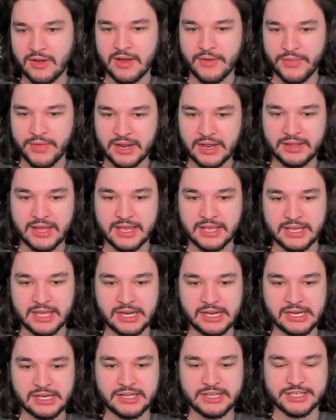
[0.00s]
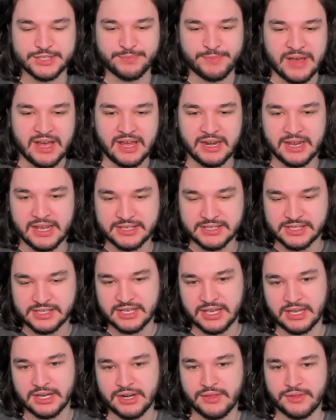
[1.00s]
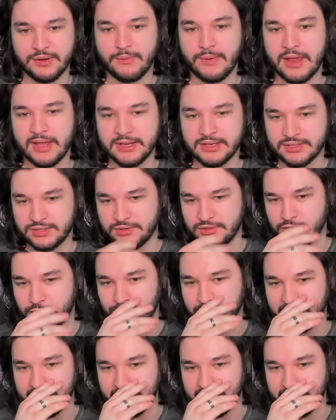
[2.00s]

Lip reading: I think I like Gideon in this spot, as it's like another way to